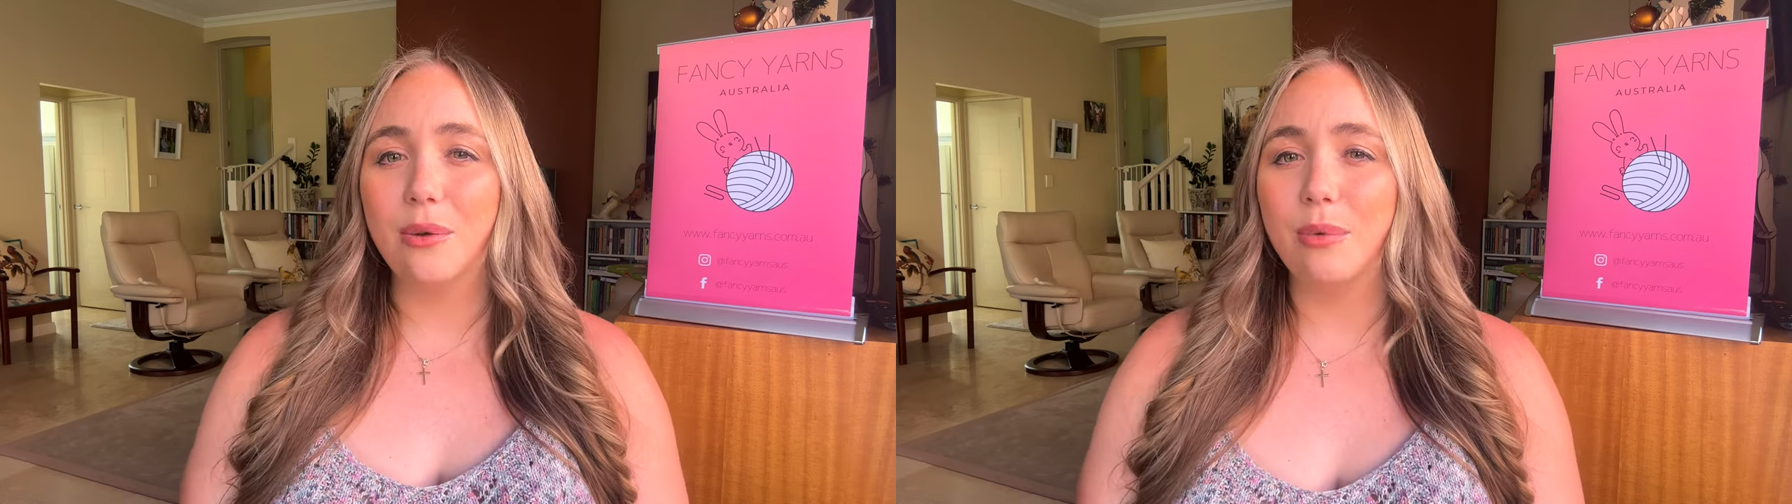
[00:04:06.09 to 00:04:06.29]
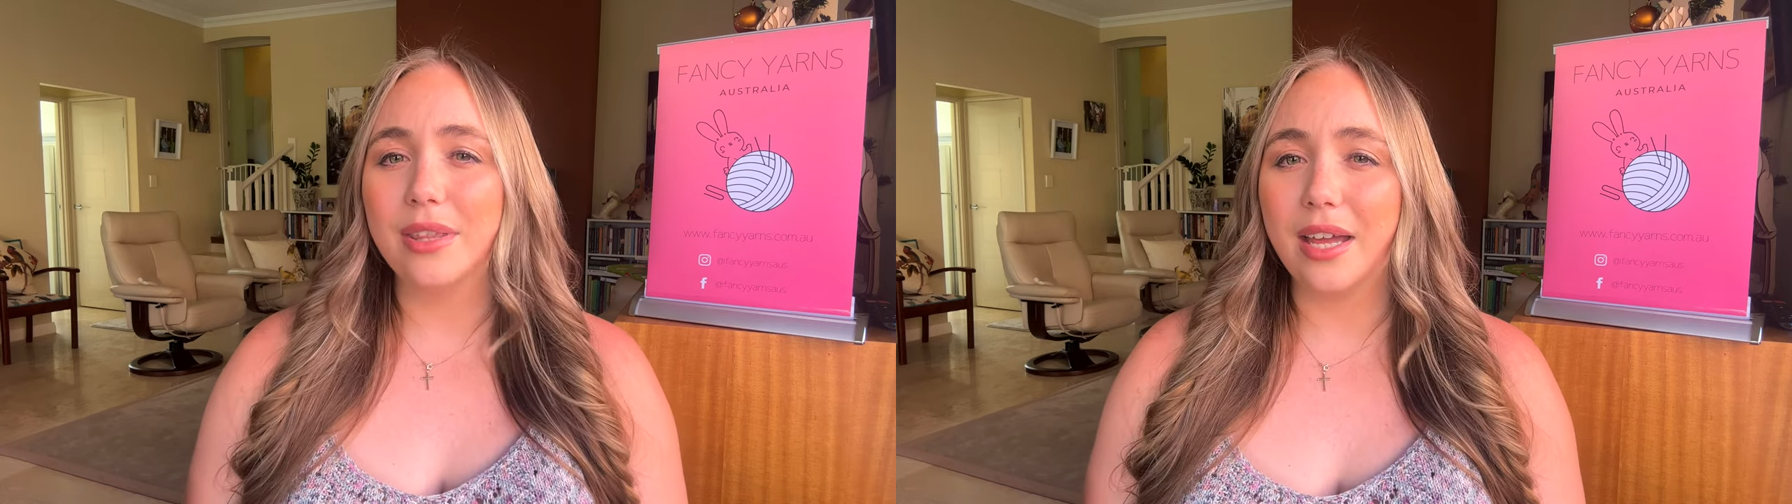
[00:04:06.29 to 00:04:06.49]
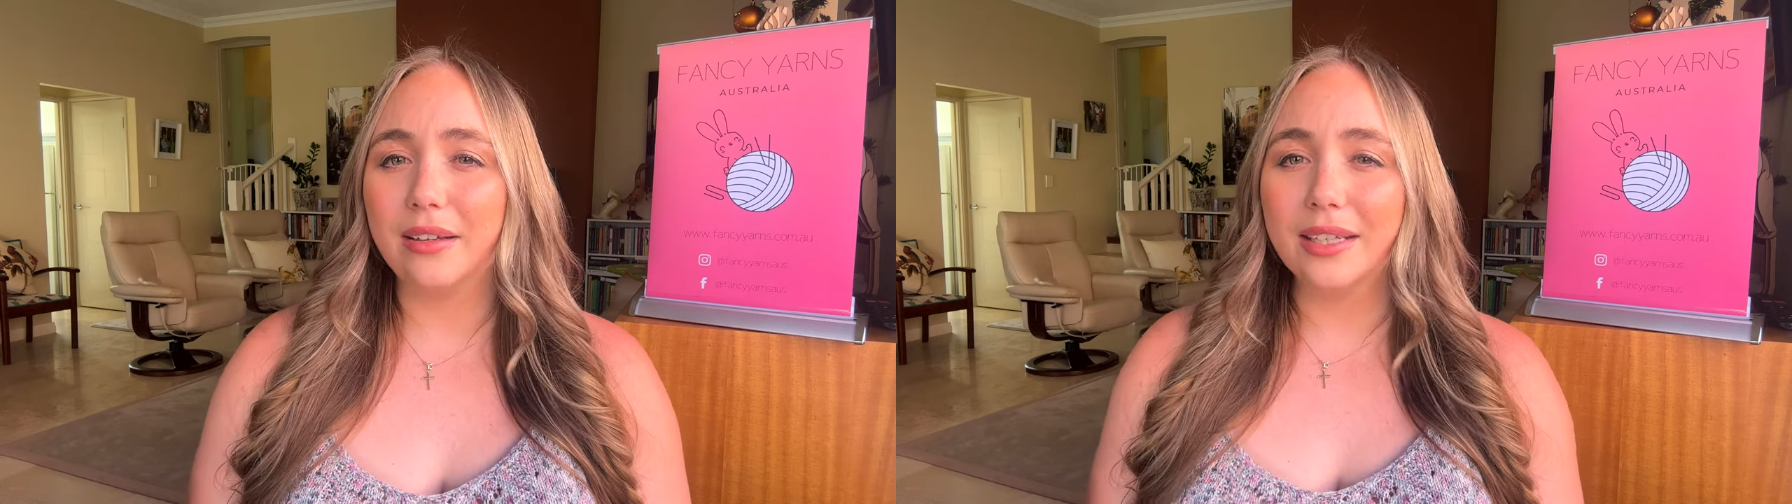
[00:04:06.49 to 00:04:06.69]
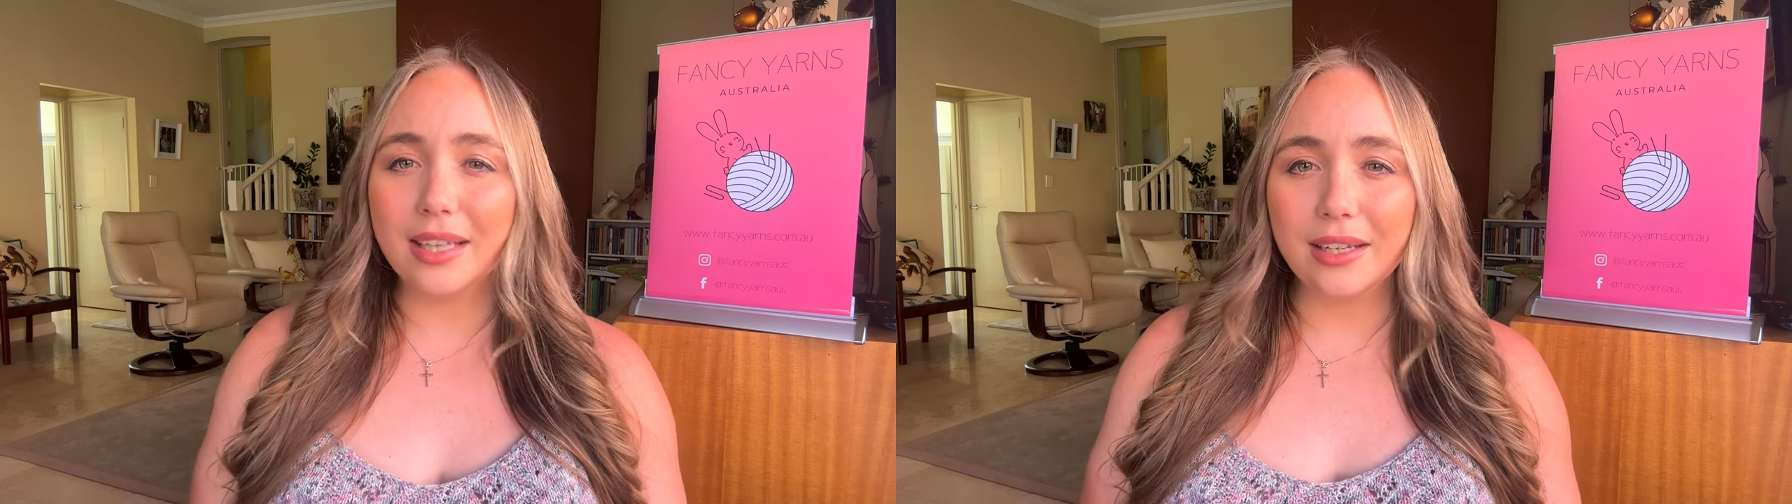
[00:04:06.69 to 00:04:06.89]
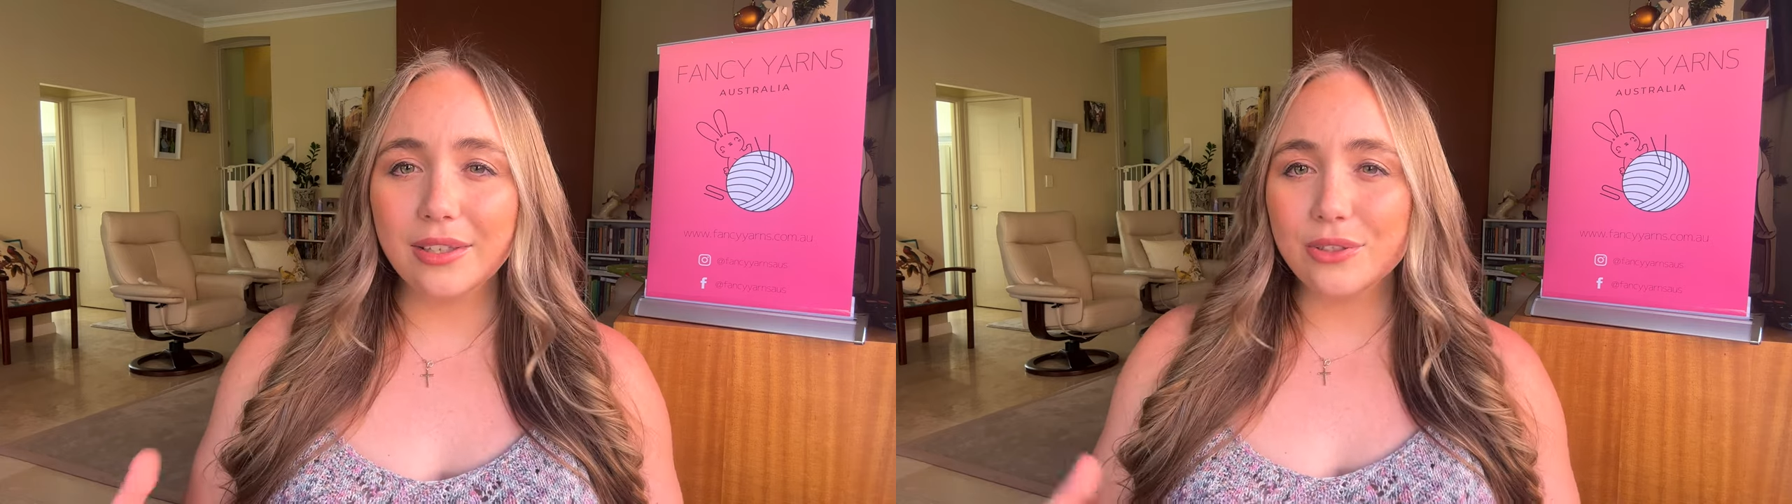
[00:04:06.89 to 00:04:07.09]
without it
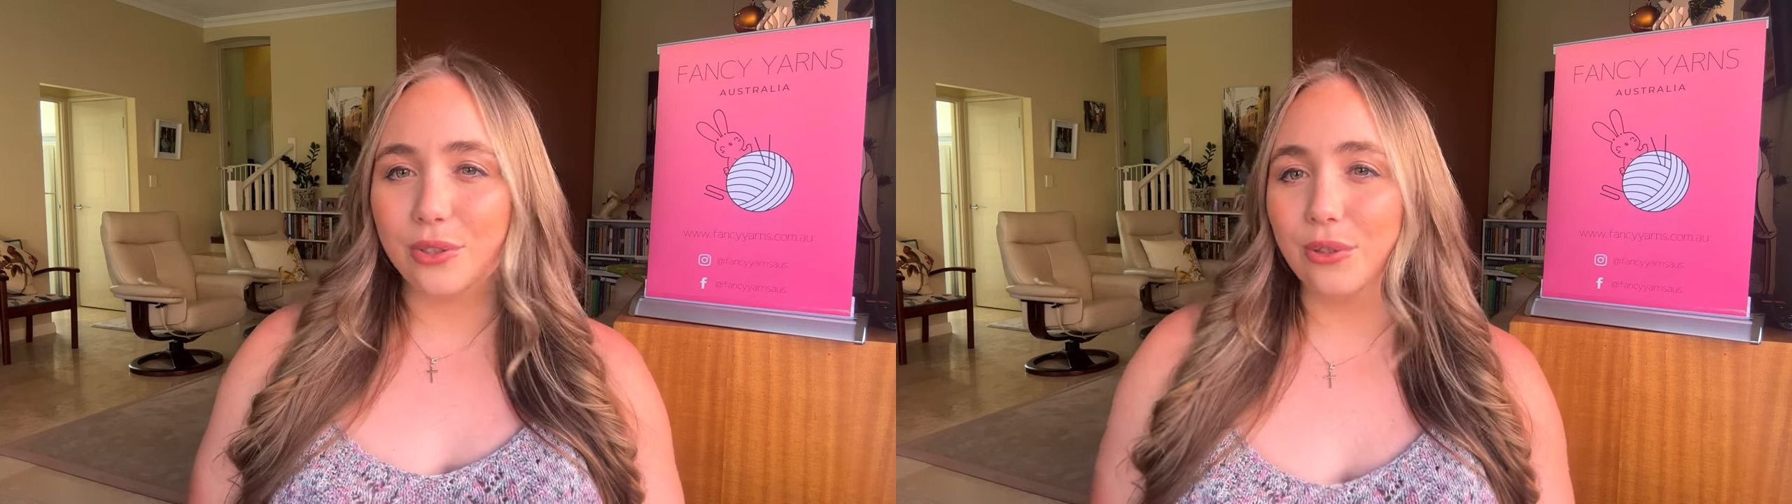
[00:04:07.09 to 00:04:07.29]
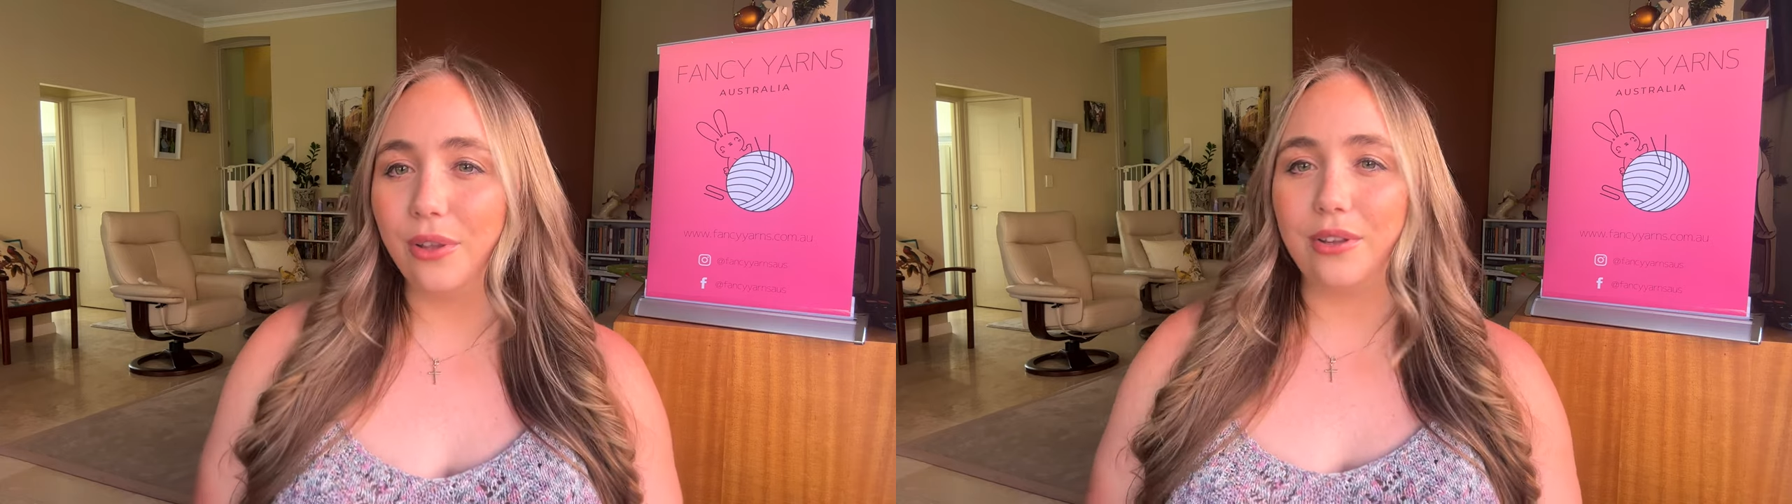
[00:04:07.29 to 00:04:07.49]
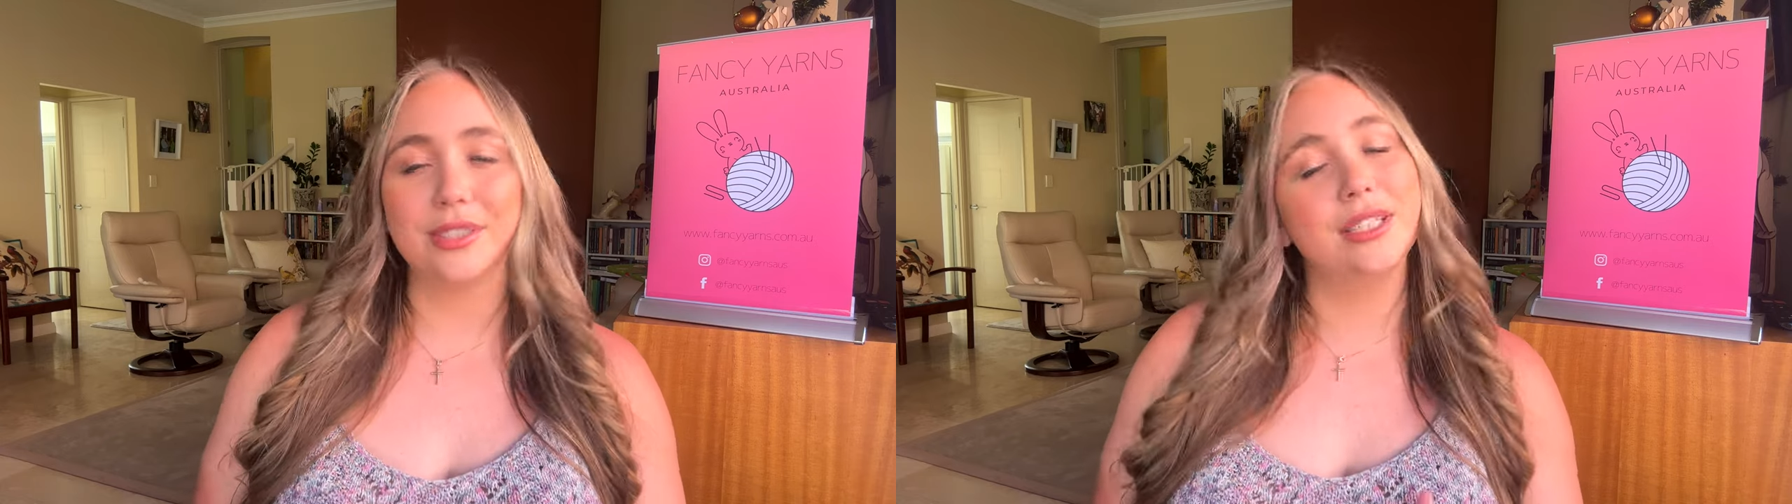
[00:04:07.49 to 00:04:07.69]
getting too lost